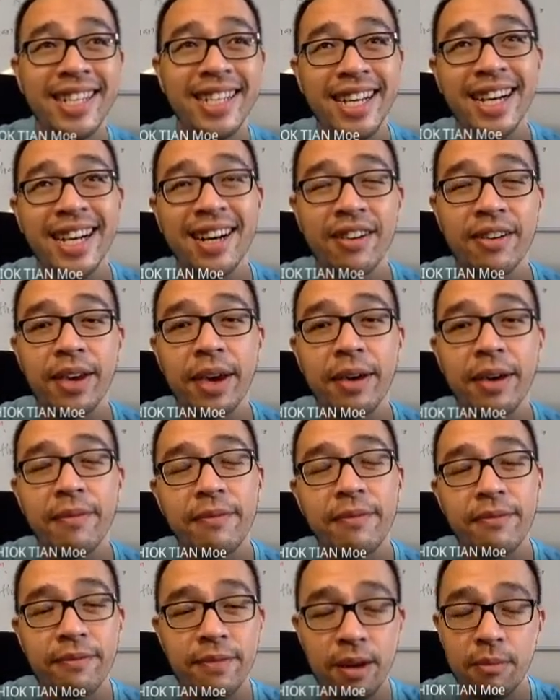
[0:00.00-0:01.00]
Okay,
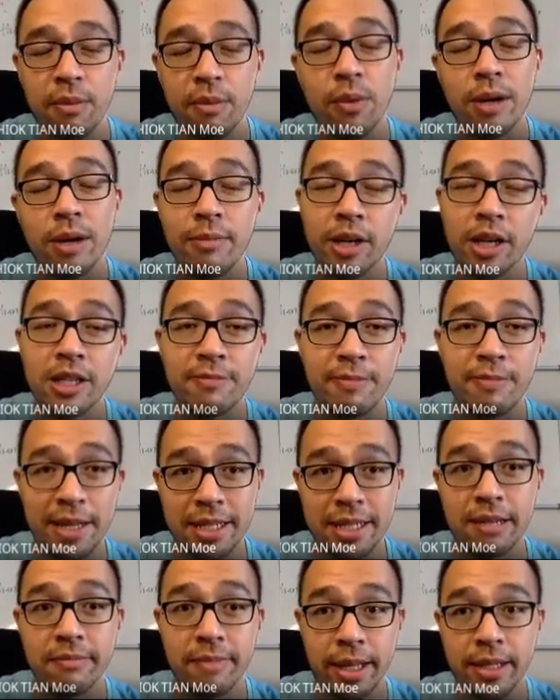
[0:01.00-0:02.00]
number one, because
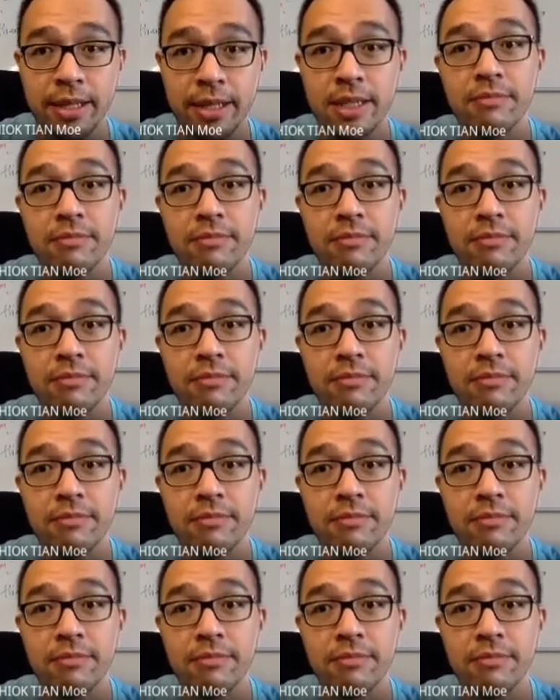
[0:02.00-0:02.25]
plastic melts.